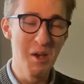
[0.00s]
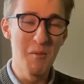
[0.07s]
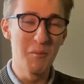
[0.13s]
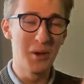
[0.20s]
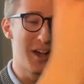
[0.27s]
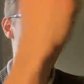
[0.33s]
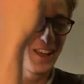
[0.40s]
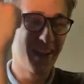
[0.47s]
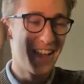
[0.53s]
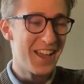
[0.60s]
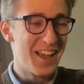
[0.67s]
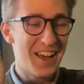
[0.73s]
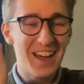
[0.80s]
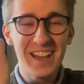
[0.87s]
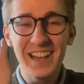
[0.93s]
But
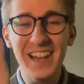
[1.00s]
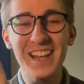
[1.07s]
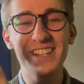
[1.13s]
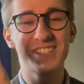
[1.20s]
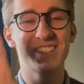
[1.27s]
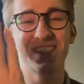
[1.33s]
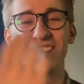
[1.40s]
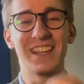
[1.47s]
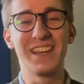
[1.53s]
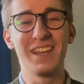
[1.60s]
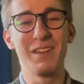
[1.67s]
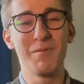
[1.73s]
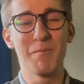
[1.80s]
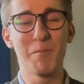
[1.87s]
allegedly,